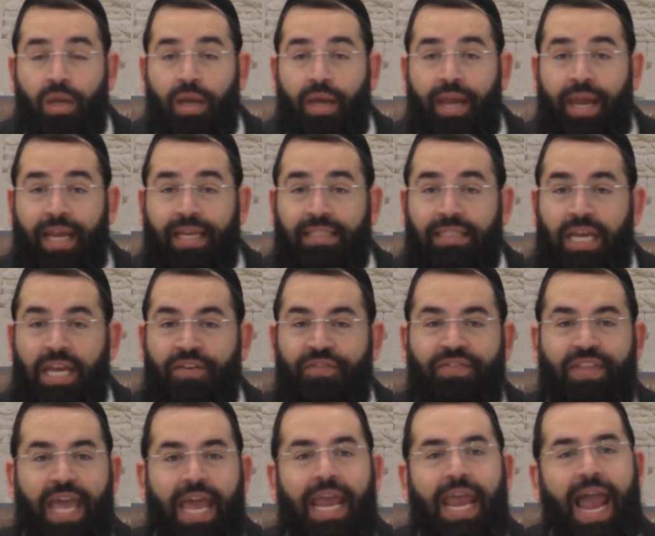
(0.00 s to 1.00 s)
is if
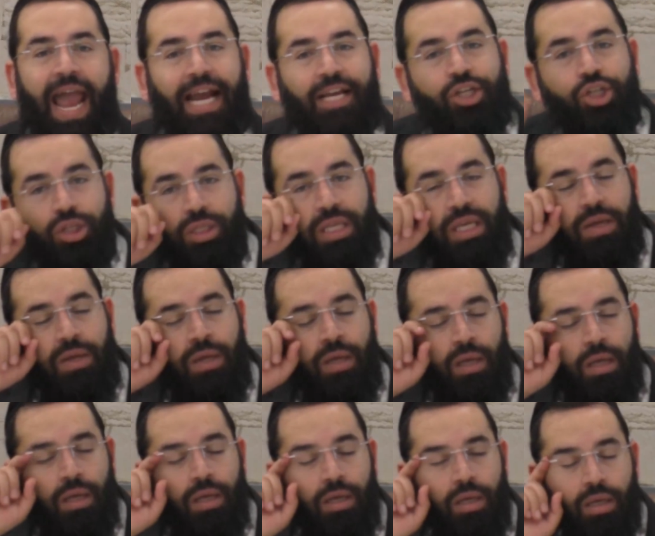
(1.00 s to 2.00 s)
they actually
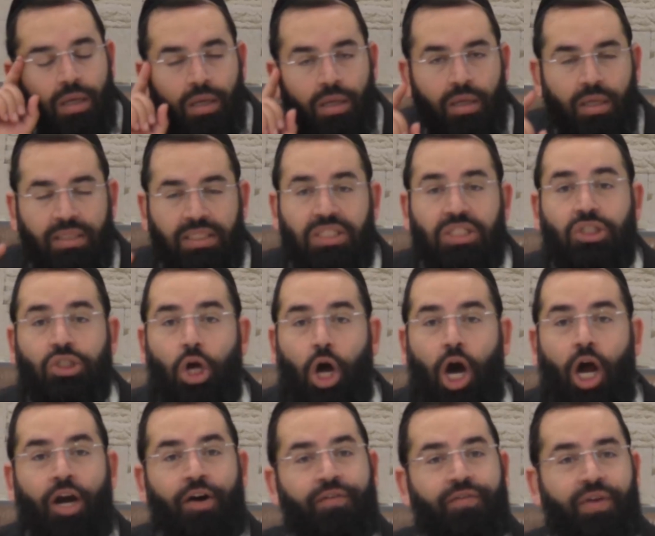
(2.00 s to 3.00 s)

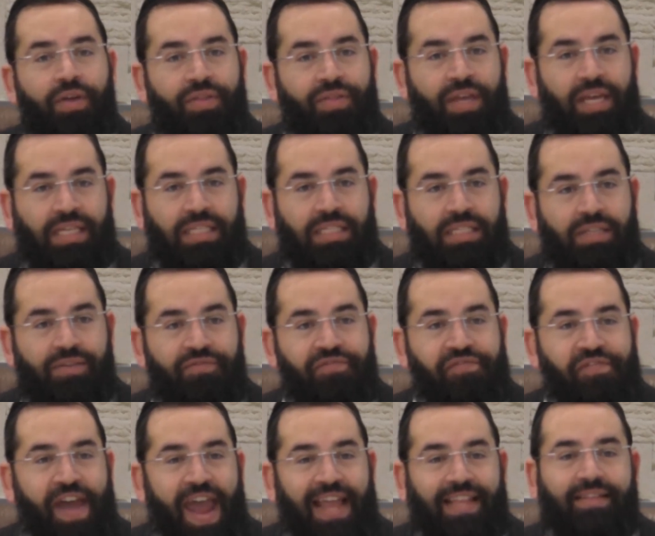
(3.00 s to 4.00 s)
starve this
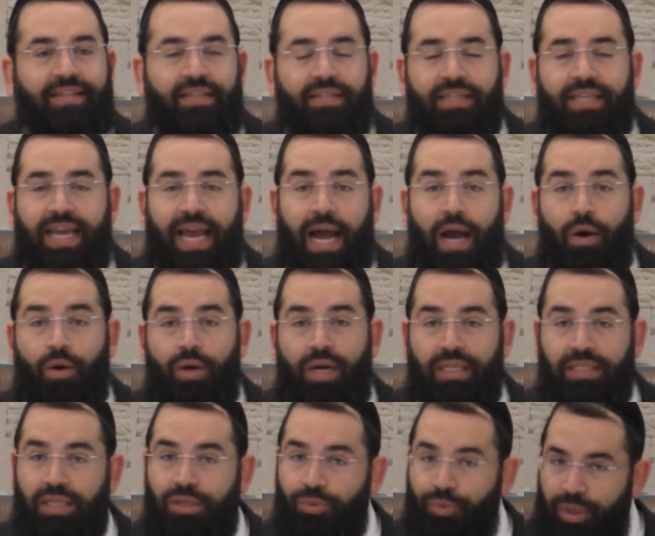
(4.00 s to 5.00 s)
fattened cow,
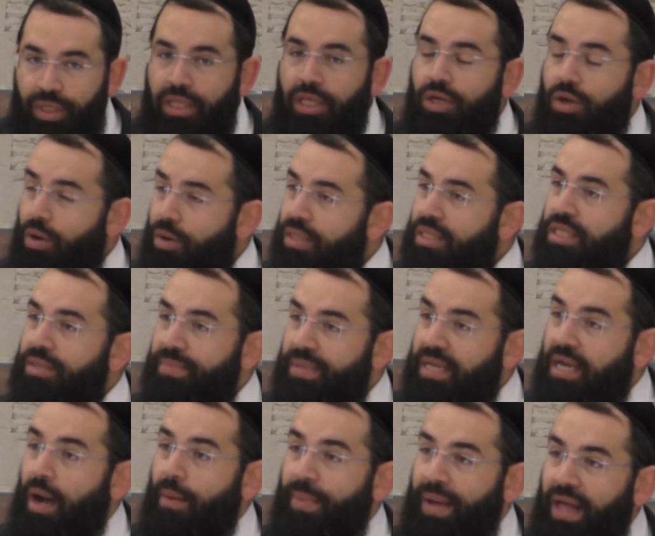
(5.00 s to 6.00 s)
is it really going to
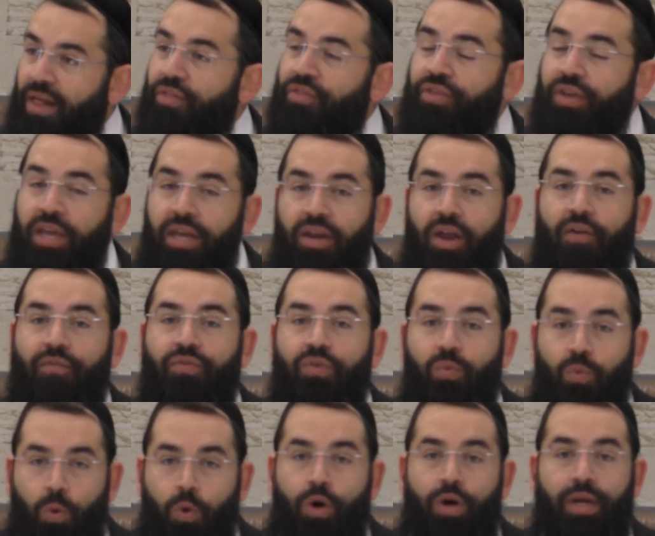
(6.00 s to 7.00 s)
become healthy enough to
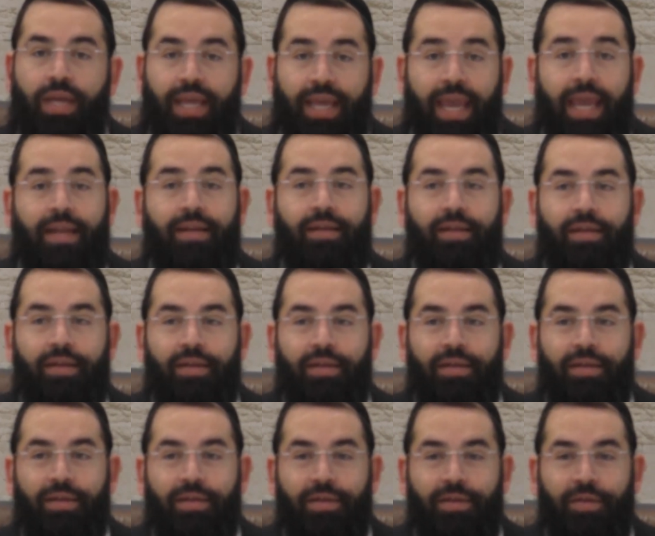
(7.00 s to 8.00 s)
work again?
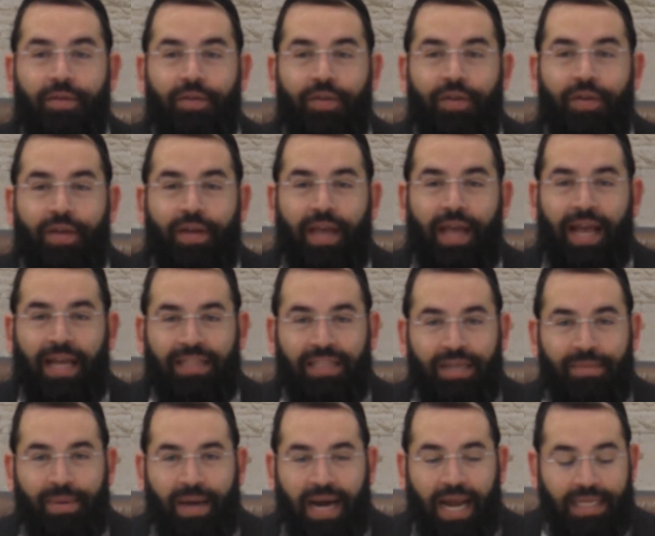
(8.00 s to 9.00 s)
And the
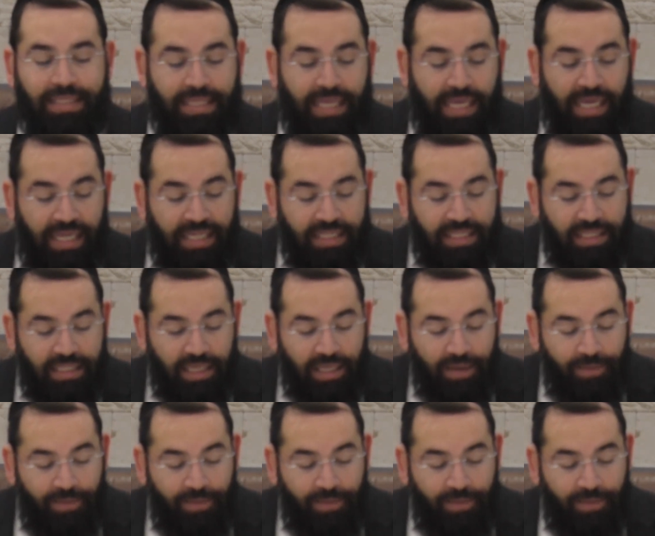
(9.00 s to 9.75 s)
Gemara says,